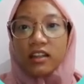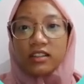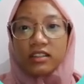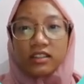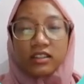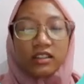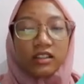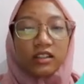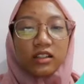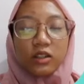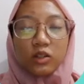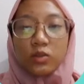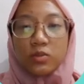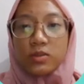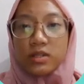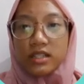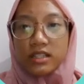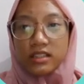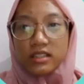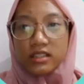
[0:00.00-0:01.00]
The
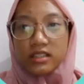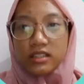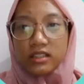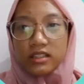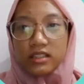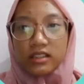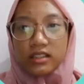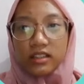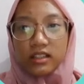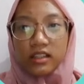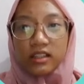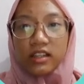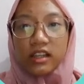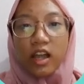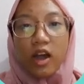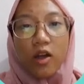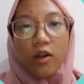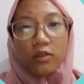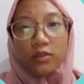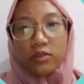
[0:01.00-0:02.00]
lubricant
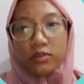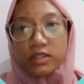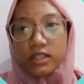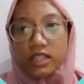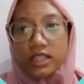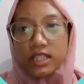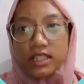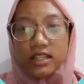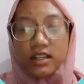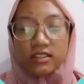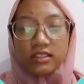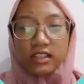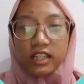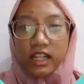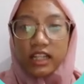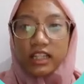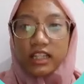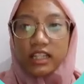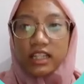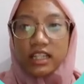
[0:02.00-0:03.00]
of this
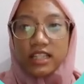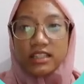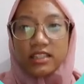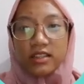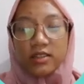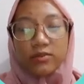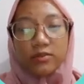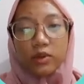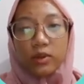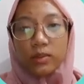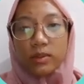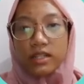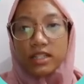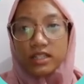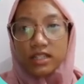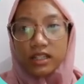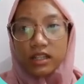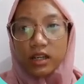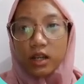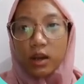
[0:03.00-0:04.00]
trade is
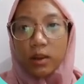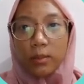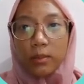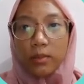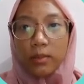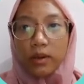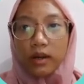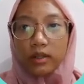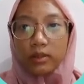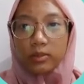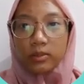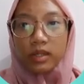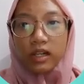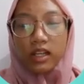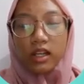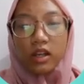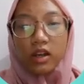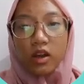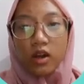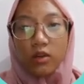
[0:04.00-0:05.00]
information about
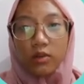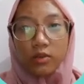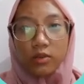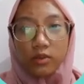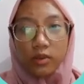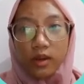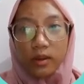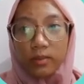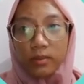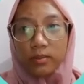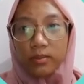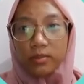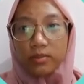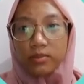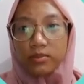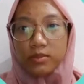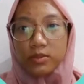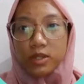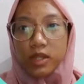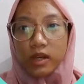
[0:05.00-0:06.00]
millions of web
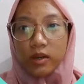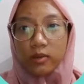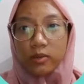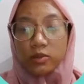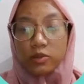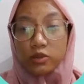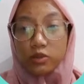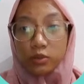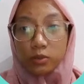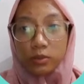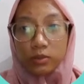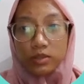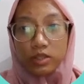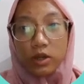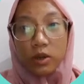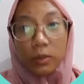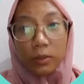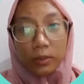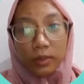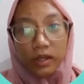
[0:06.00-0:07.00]

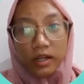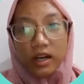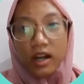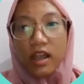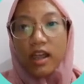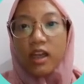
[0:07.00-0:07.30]
shoppers,